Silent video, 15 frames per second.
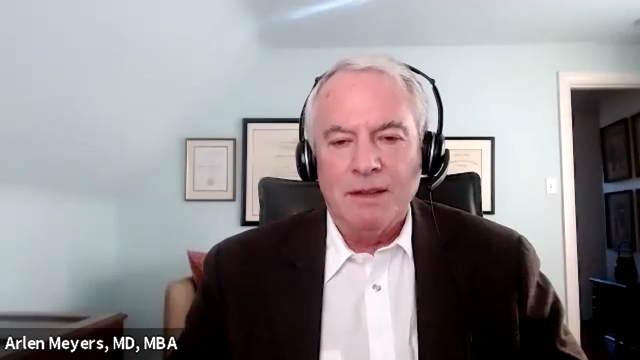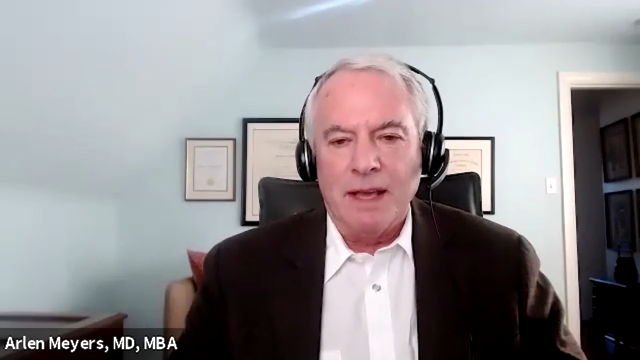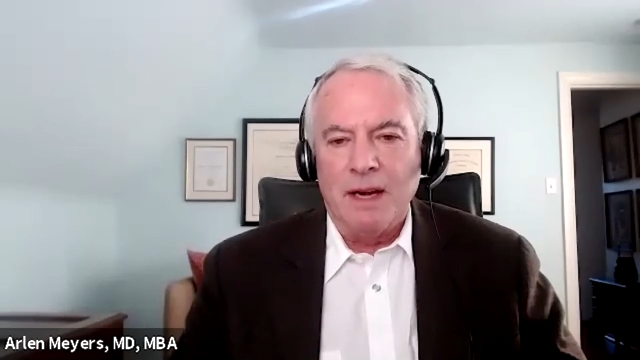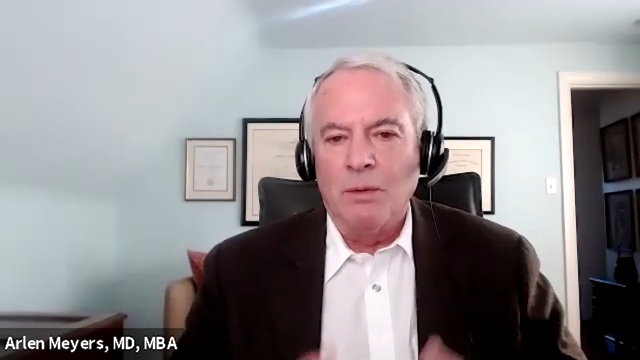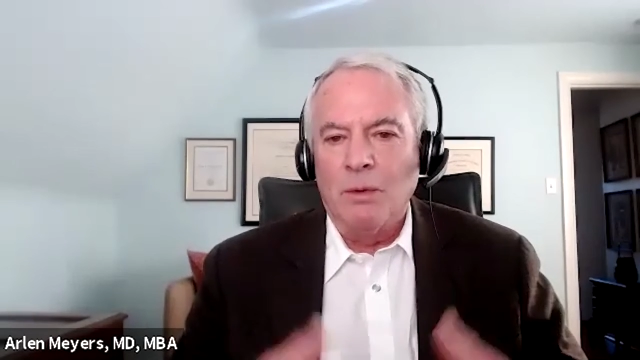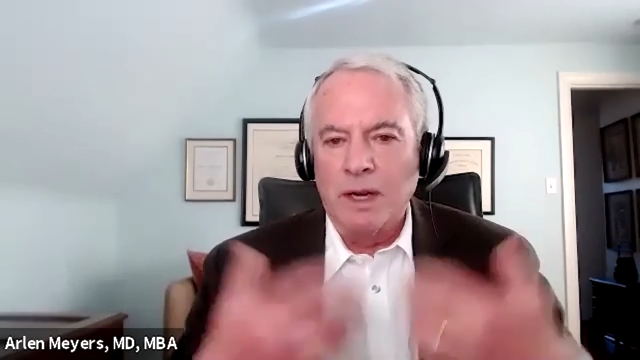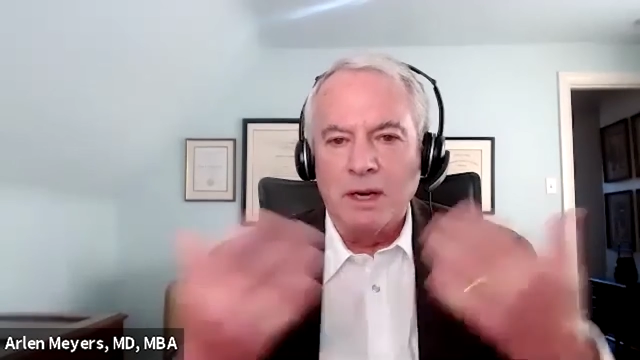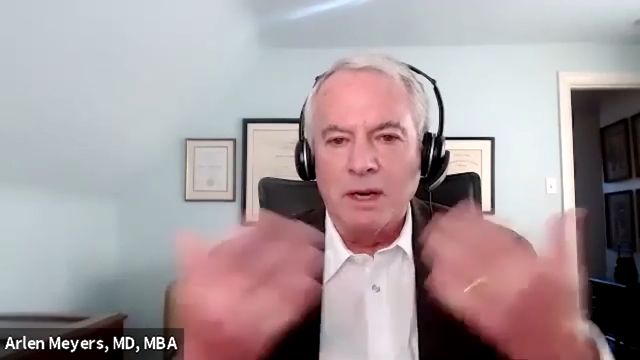
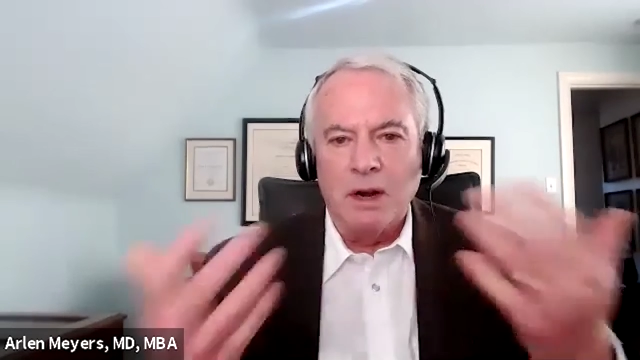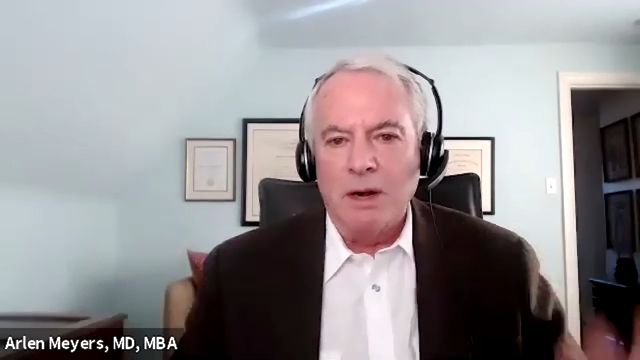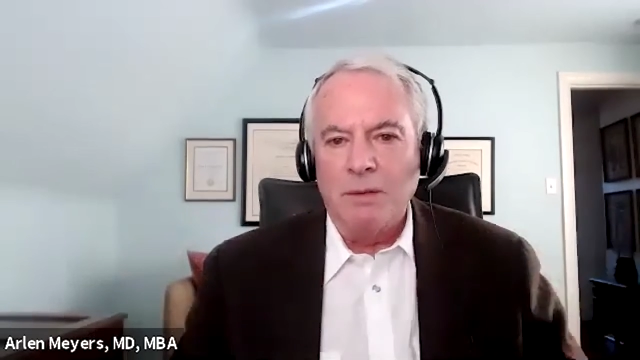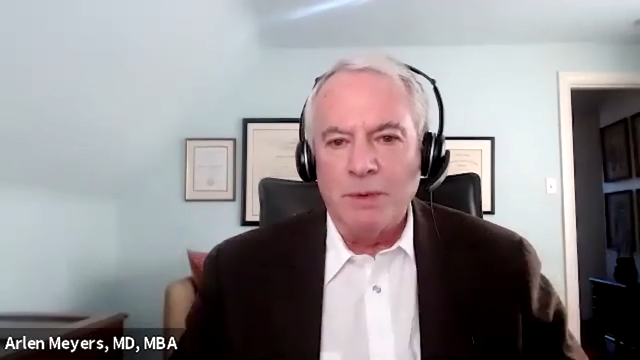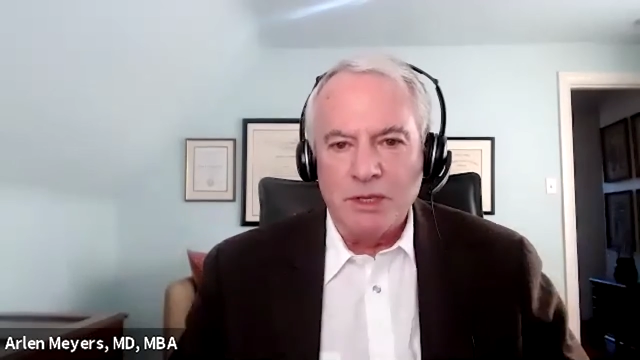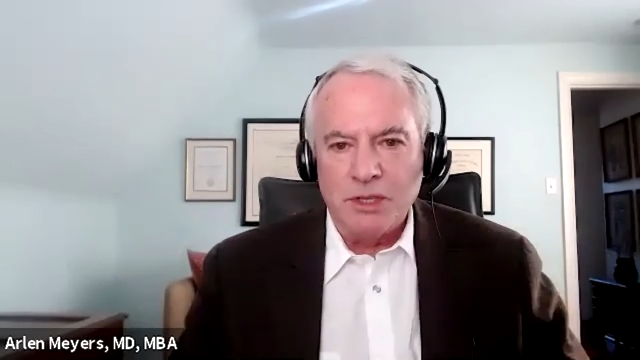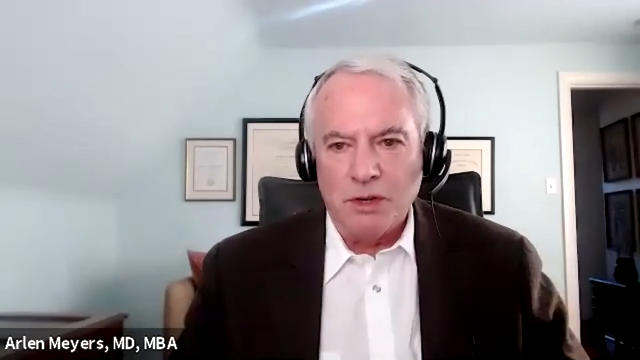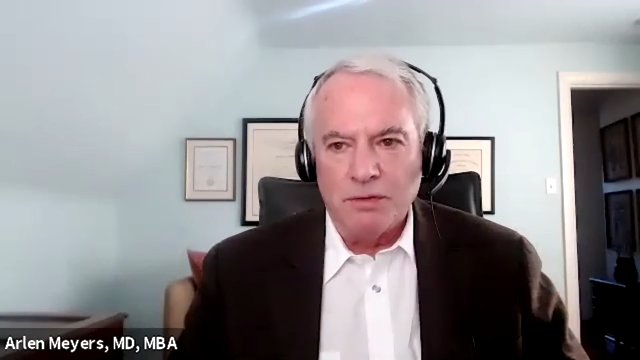They don't want
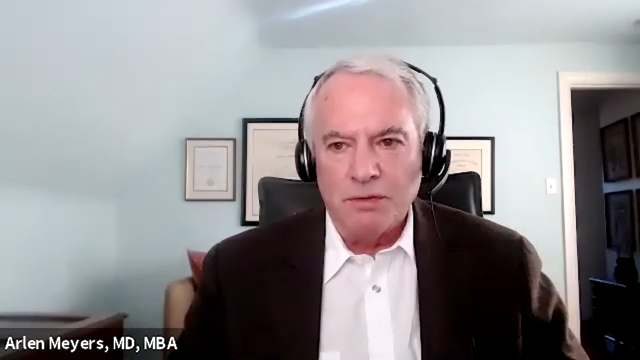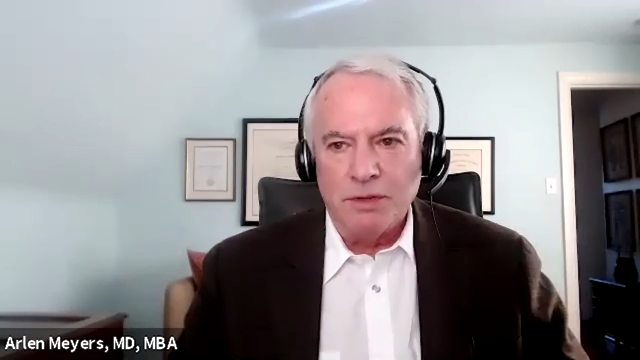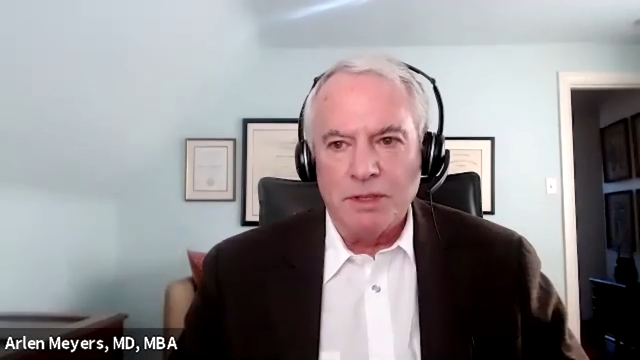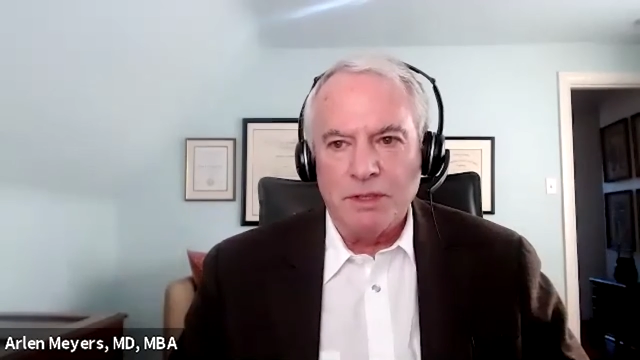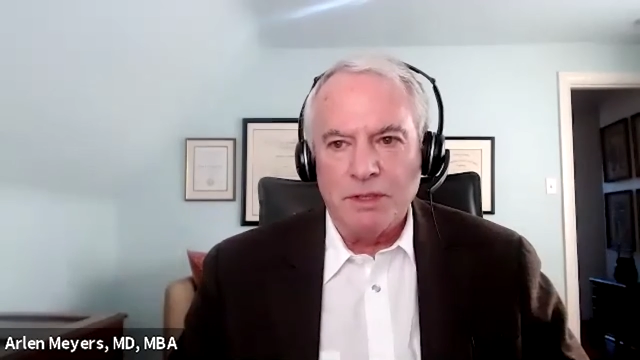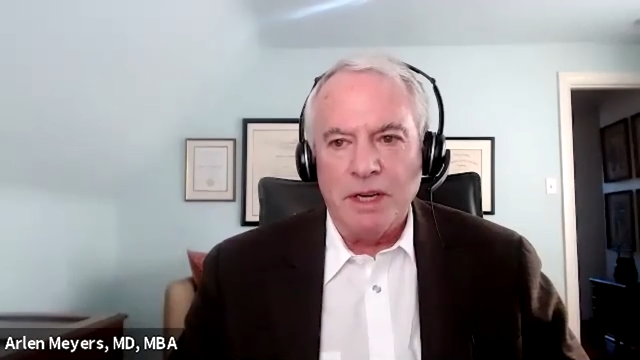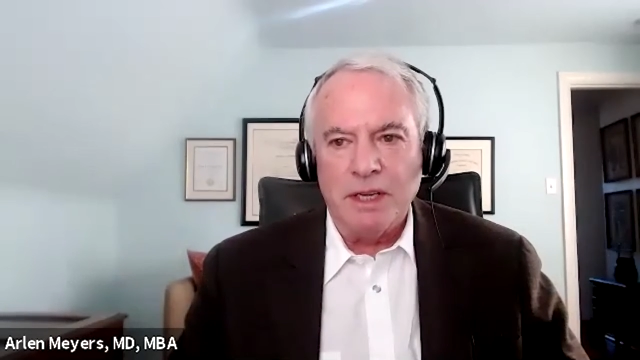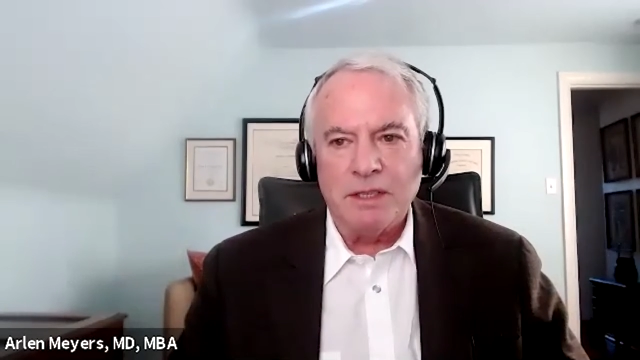garbage over
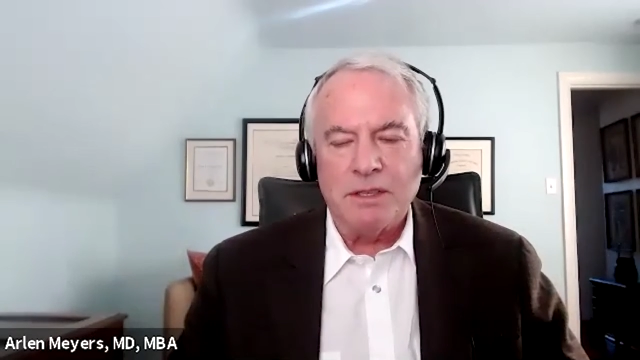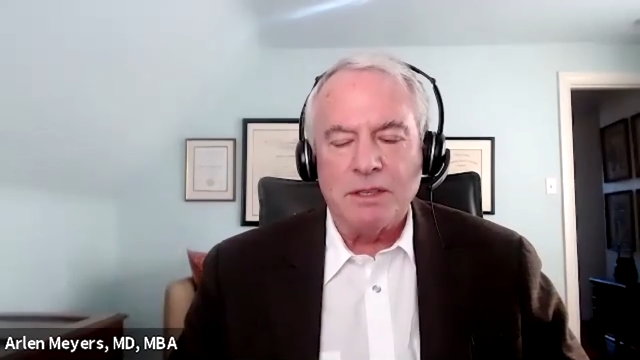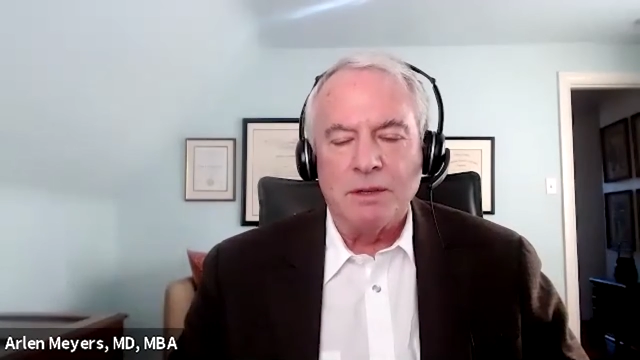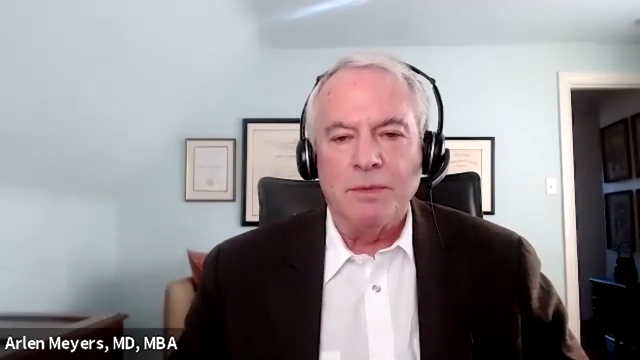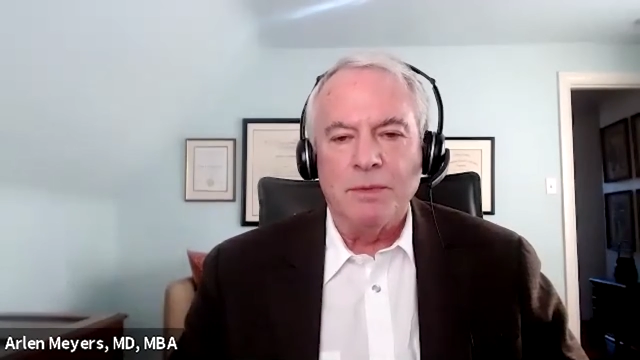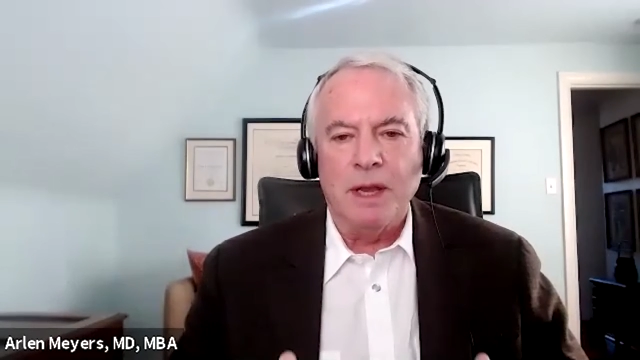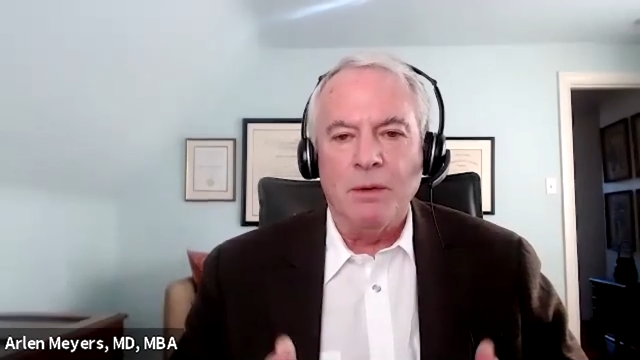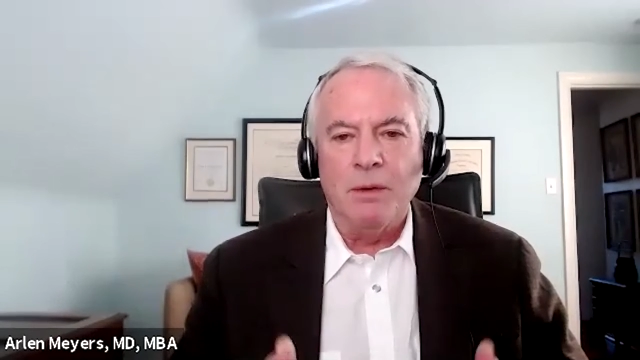the transom.